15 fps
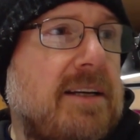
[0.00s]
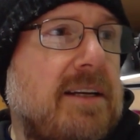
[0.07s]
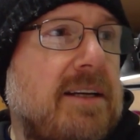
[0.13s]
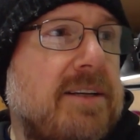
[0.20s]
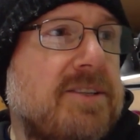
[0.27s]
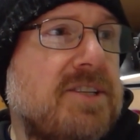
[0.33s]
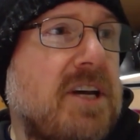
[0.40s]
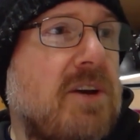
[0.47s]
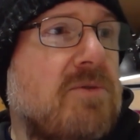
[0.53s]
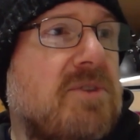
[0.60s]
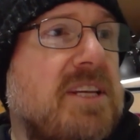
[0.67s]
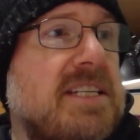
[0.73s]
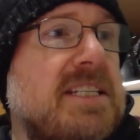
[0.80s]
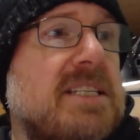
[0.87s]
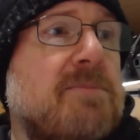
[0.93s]
So
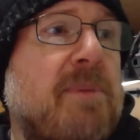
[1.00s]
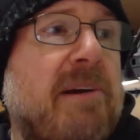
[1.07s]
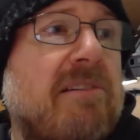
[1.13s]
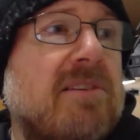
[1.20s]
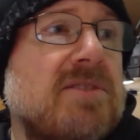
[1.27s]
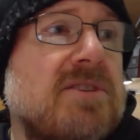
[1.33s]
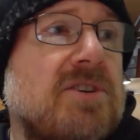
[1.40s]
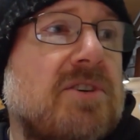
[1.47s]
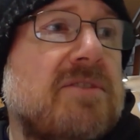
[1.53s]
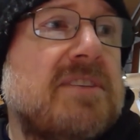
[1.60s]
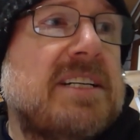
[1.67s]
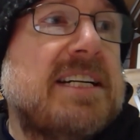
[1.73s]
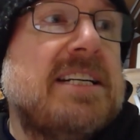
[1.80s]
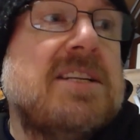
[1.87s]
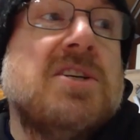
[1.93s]
this is a perilous and
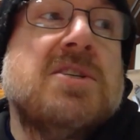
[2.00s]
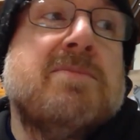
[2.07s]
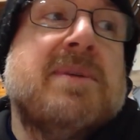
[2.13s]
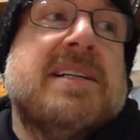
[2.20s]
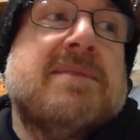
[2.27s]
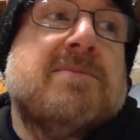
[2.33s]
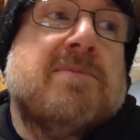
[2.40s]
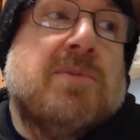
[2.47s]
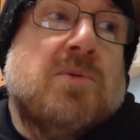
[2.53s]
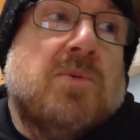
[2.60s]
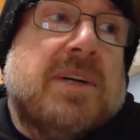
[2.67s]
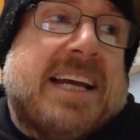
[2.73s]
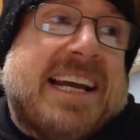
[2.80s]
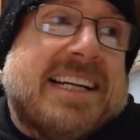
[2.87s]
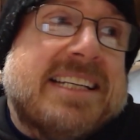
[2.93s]
often inhospitable
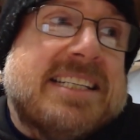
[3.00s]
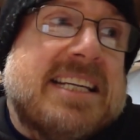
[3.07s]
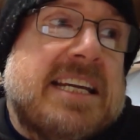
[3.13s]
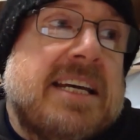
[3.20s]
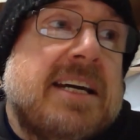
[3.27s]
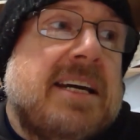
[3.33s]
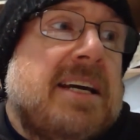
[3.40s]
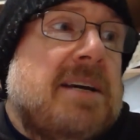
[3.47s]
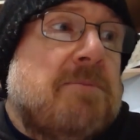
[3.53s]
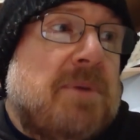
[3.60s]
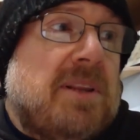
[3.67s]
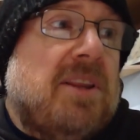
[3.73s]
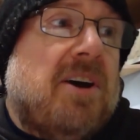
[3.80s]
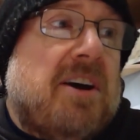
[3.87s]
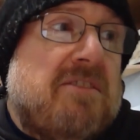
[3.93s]
galaxy,
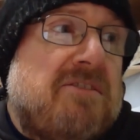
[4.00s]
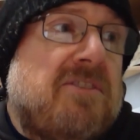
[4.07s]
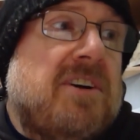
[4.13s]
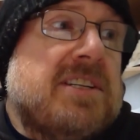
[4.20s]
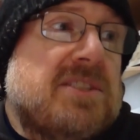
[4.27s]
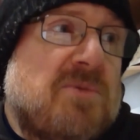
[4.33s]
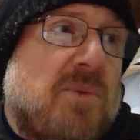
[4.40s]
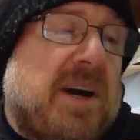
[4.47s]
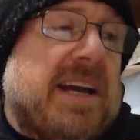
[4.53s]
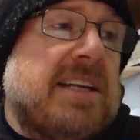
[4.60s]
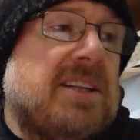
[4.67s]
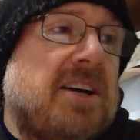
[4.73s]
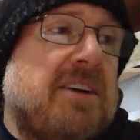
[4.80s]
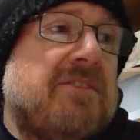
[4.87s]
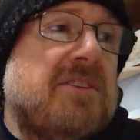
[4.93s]
but life finds a way.
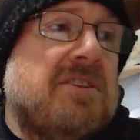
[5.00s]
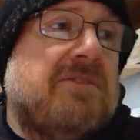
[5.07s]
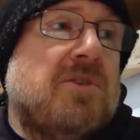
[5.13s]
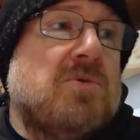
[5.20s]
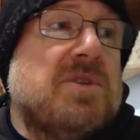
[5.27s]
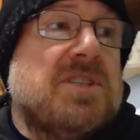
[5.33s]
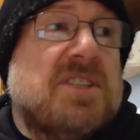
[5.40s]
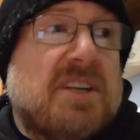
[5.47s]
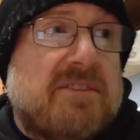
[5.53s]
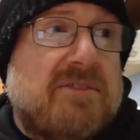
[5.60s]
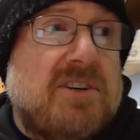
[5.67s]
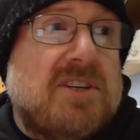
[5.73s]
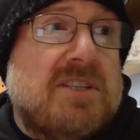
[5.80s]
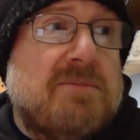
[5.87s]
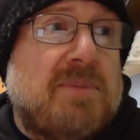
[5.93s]
Life in the Forge is
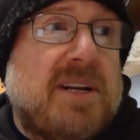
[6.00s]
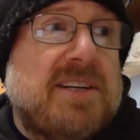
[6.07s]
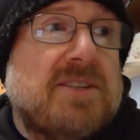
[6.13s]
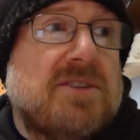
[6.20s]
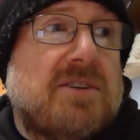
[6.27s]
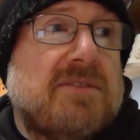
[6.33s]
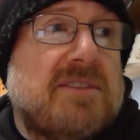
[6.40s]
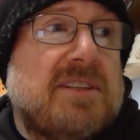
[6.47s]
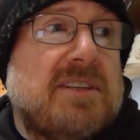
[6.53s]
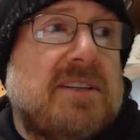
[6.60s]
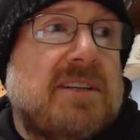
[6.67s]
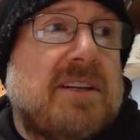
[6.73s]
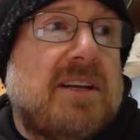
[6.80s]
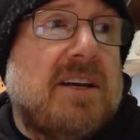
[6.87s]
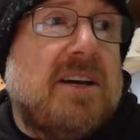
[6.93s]
diverse. Planets
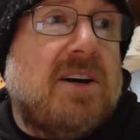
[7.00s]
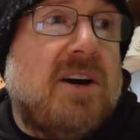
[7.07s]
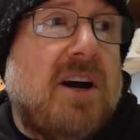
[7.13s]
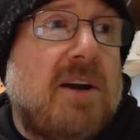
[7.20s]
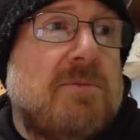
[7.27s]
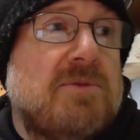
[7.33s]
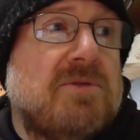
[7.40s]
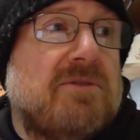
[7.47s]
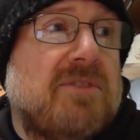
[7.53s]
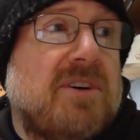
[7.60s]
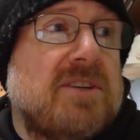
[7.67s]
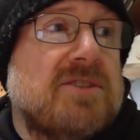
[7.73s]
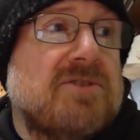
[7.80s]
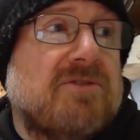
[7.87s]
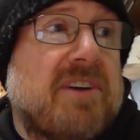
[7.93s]
often are home to a
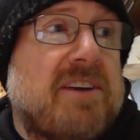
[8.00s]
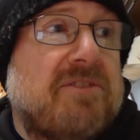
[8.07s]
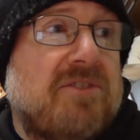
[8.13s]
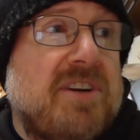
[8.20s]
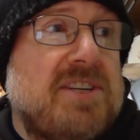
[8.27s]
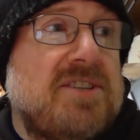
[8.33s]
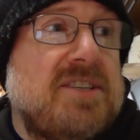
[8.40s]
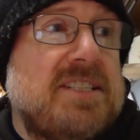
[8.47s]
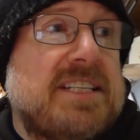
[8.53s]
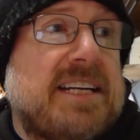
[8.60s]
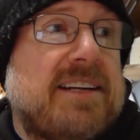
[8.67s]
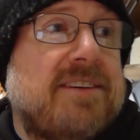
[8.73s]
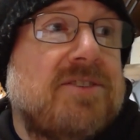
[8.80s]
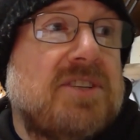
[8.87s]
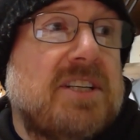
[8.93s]
vast array of creatures, and
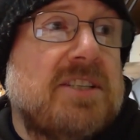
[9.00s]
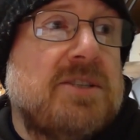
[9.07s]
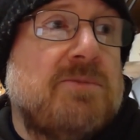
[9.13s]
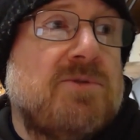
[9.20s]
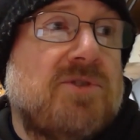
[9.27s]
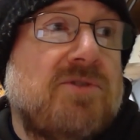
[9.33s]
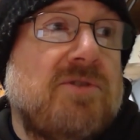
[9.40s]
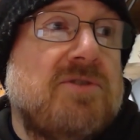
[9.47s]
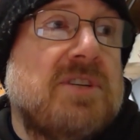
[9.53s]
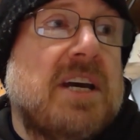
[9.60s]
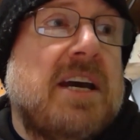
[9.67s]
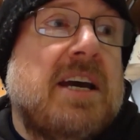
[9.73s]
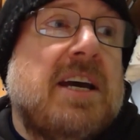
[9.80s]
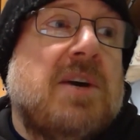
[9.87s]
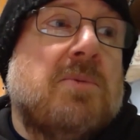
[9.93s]
our starships cruise
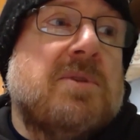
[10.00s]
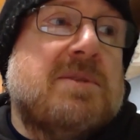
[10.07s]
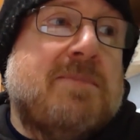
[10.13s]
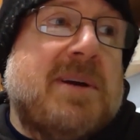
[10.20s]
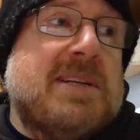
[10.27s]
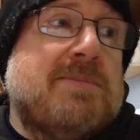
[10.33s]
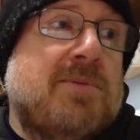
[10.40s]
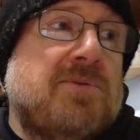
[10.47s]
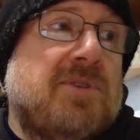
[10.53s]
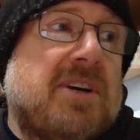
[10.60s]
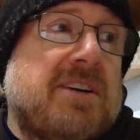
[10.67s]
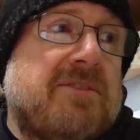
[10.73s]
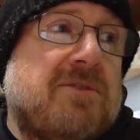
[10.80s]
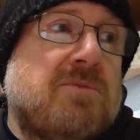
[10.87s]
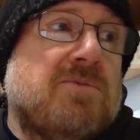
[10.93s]
with spaceborne
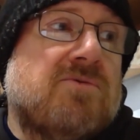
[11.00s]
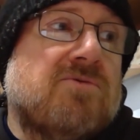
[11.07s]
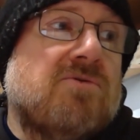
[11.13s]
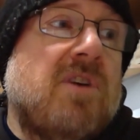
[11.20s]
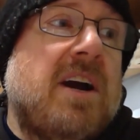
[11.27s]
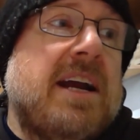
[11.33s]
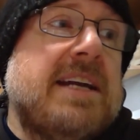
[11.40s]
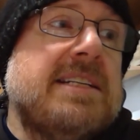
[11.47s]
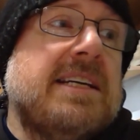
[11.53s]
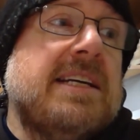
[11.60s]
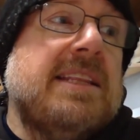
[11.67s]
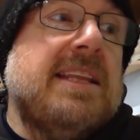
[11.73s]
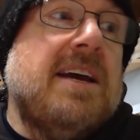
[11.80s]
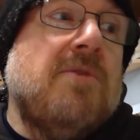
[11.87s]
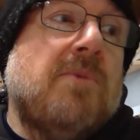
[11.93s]
life forms riding
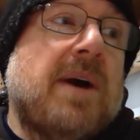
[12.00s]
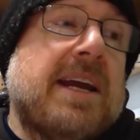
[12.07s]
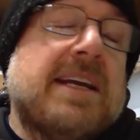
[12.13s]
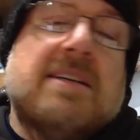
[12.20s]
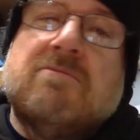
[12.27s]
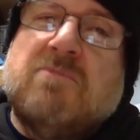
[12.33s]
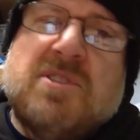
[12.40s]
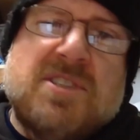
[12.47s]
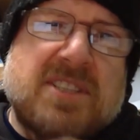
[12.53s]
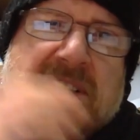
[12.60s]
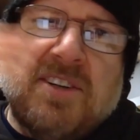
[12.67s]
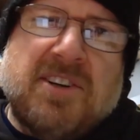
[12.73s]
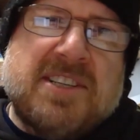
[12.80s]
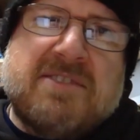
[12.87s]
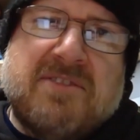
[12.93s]
in their wake, which is a
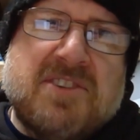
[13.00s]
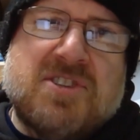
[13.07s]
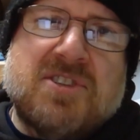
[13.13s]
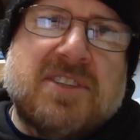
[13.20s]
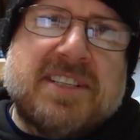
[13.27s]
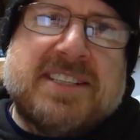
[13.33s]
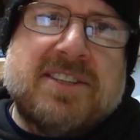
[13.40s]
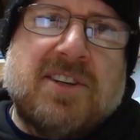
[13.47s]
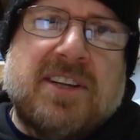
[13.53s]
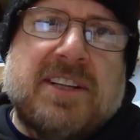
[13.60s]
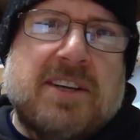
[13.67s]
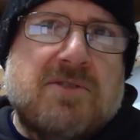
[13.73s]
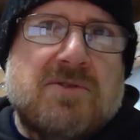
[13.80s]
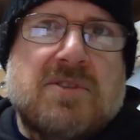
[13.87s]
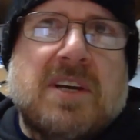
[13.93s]
nice vision. It's like
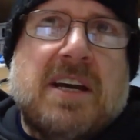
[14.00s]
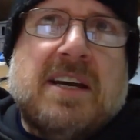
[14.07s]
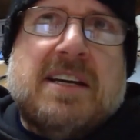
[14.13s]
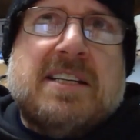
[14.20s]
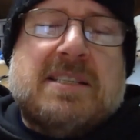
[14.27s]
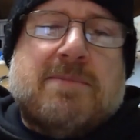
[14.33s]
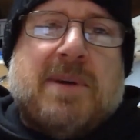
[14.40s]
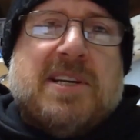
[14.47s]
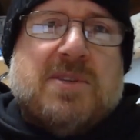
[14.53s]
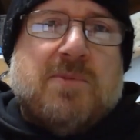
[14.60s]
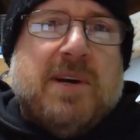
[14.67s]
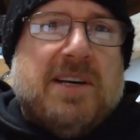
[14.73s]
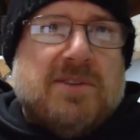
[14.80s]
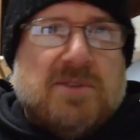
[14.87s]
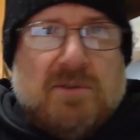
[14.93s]
those space
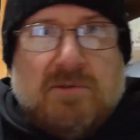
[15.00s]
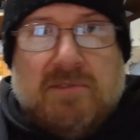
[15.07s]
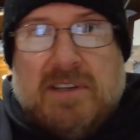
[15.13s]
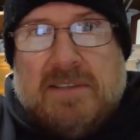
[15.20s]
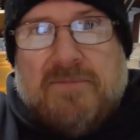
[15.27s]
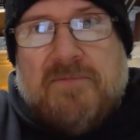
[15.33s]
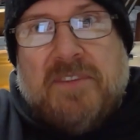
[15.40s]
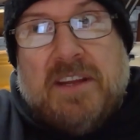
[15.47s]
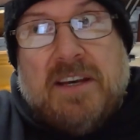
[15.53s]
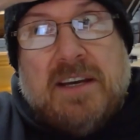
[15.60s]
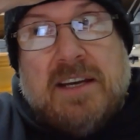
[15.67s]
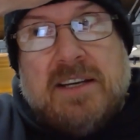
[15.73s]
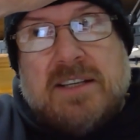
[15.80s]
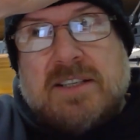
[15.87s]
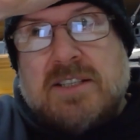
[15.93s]
whales that are in
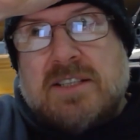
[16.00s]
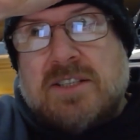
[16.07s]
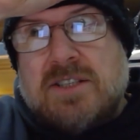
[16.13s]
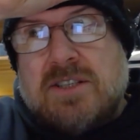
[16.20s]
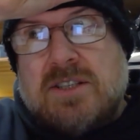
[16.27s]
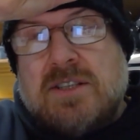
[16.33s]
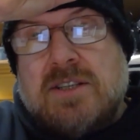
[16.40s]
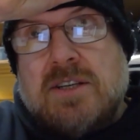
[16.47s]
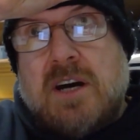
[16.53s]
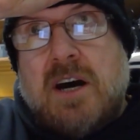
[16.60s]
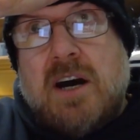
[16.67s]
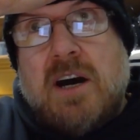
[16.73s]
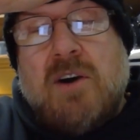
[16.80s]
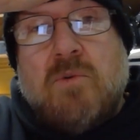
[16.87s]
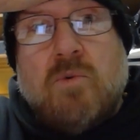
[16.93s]

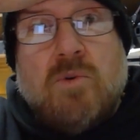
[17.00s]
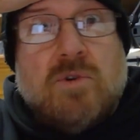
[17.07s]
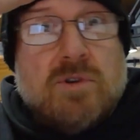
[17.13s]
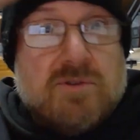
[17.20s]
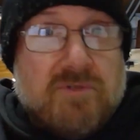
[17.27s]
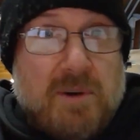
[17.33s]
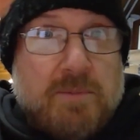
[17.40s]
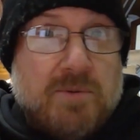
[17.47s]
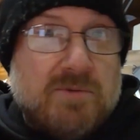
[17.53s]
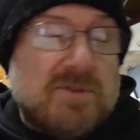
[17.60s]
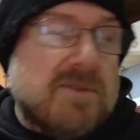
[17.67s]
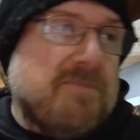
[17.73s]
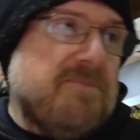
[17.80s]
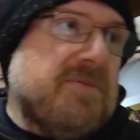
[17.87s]
Star Wars Rebels.